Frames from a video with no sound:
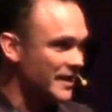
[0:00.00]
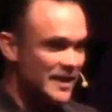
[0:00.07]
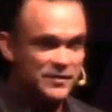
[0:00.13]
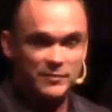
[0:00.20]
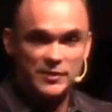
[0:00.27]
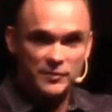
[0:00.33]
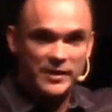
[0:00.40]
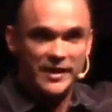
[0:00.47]
It's
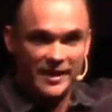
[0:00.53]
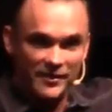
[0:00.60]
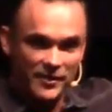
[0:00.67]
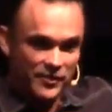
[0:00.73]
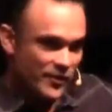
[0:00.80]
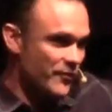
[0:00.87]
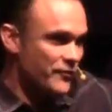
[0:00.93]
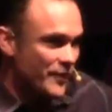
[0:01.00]
between
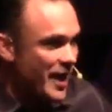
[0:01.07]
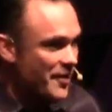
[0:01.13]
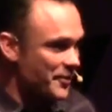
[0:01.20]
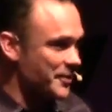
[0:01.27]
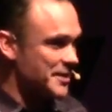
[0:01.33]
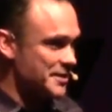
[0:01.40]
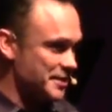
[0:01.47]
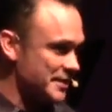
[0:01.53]
the
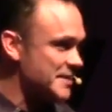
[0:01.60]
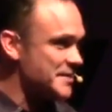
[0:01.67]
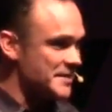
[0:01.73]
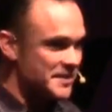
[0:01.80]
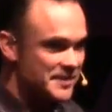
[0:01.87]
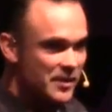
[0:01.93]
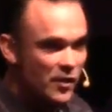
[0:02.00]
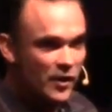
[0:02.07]
Father and
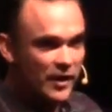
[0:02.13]
Jesus.